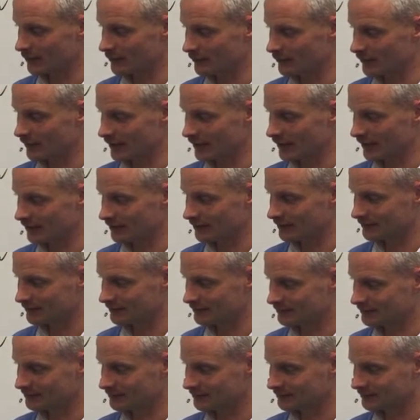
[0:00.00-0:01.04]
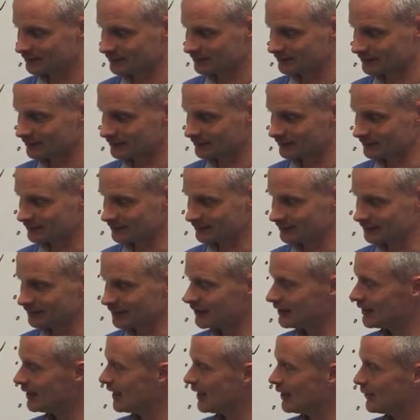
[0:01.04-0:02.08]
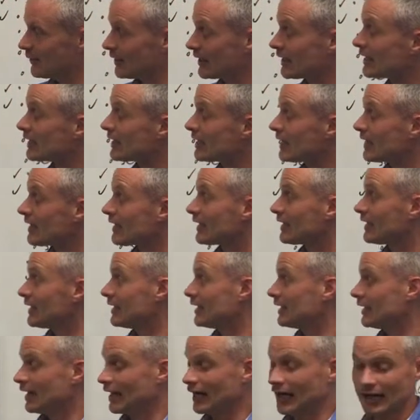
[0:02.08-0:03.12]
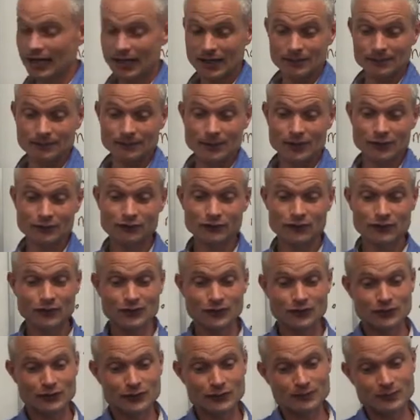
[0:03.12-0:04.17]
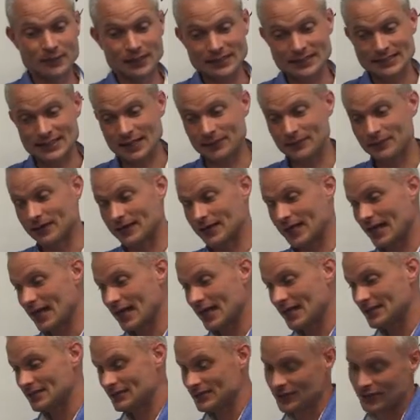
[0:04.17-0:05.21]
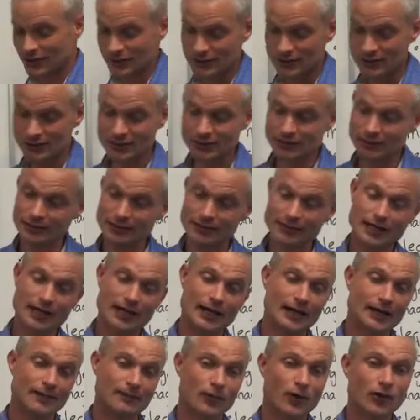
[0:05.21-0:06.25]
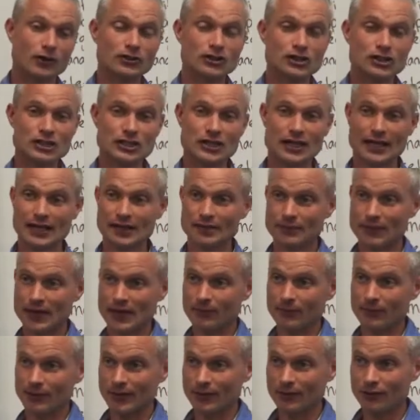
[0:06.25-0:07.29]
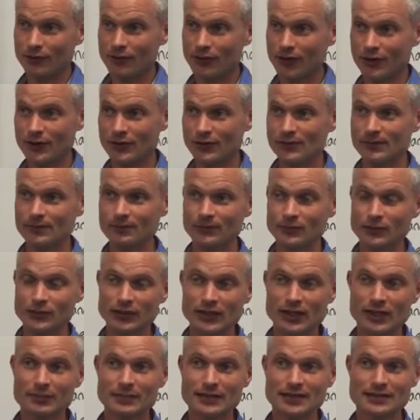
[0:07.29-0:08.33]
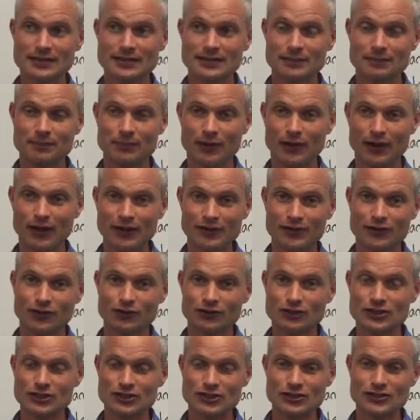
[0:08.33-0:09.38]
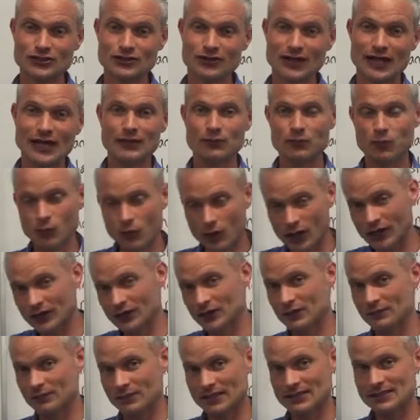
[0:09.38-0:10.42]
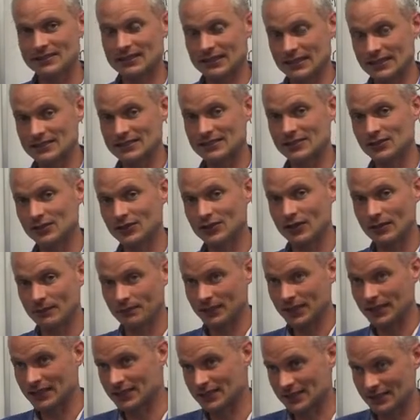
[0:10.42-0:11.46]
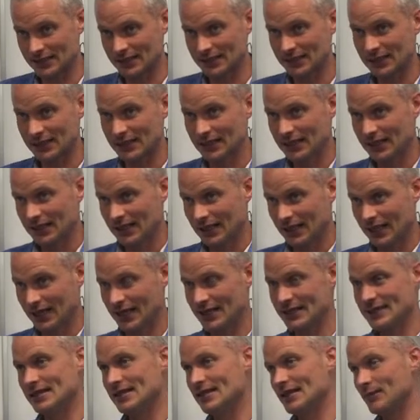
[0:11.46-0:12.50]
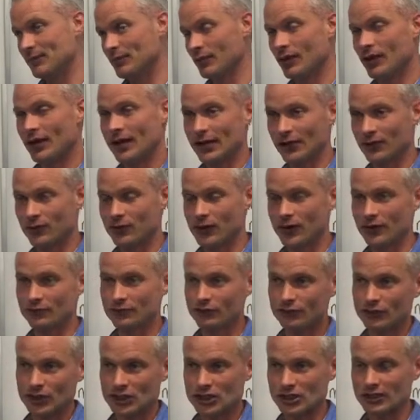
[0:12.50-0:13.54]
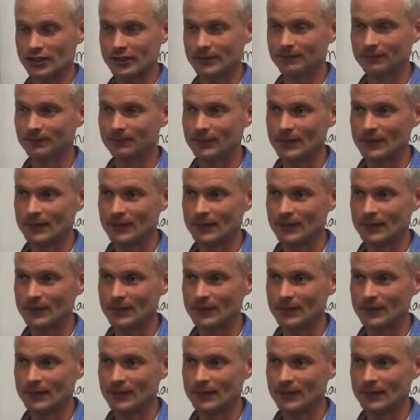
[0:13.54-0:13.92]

forgetting. Anyway, if you mix that with hand, you can oxygenate it that way, although you're limited by the oxygen you add while you're mixing it. So you've got to mix it and then apply it quite freshly.